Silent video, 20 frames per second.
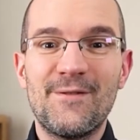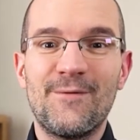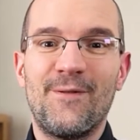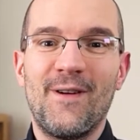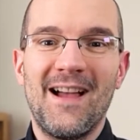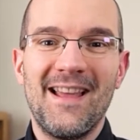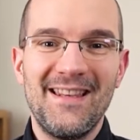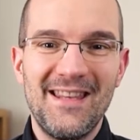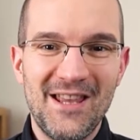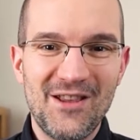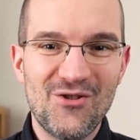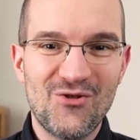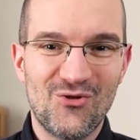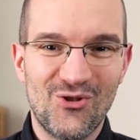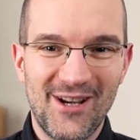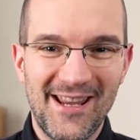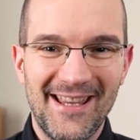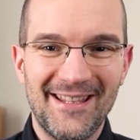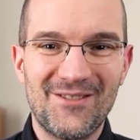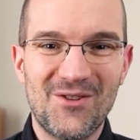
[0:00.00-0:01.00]
finding
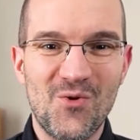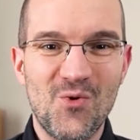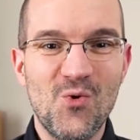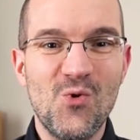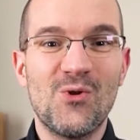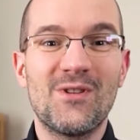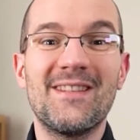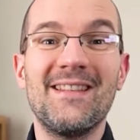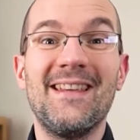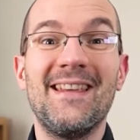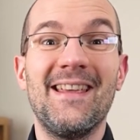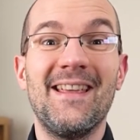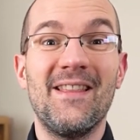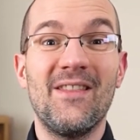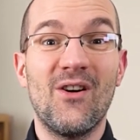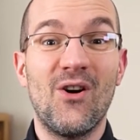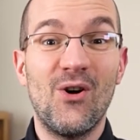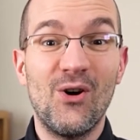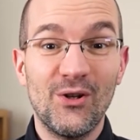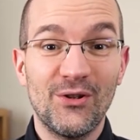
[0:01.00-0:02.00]
great hooks
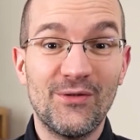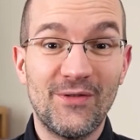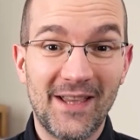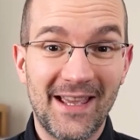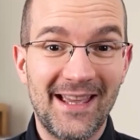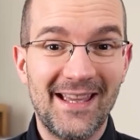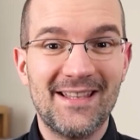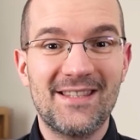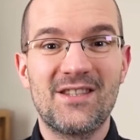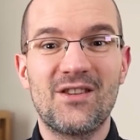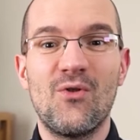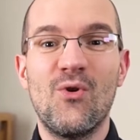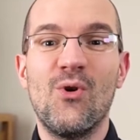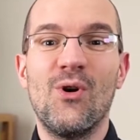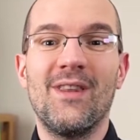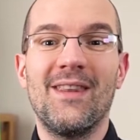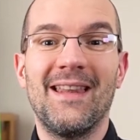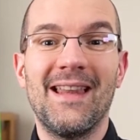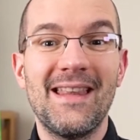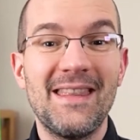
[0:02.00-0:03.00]
in adverts,
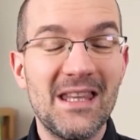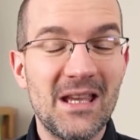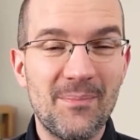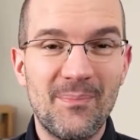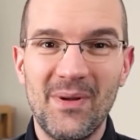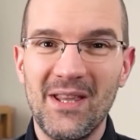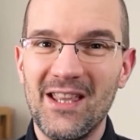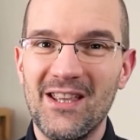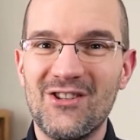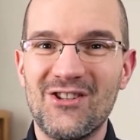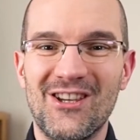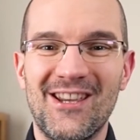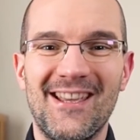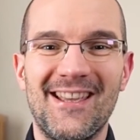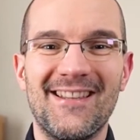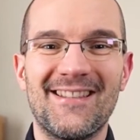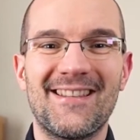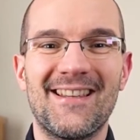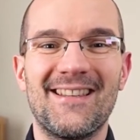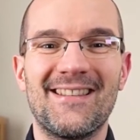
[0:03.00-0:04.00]
on landing
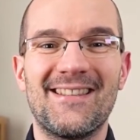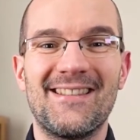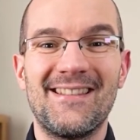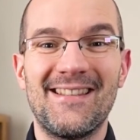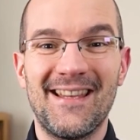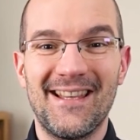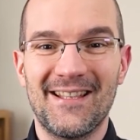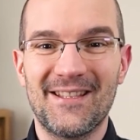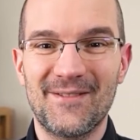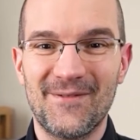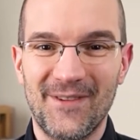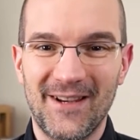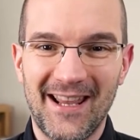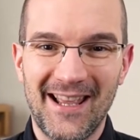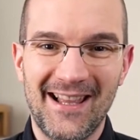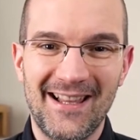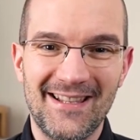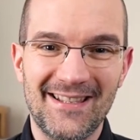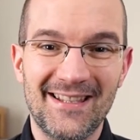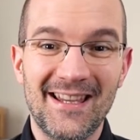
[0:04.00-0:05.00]
pages, sales
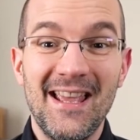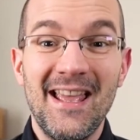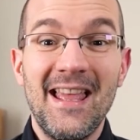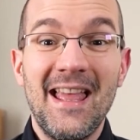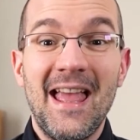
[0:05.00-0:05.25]
funnels,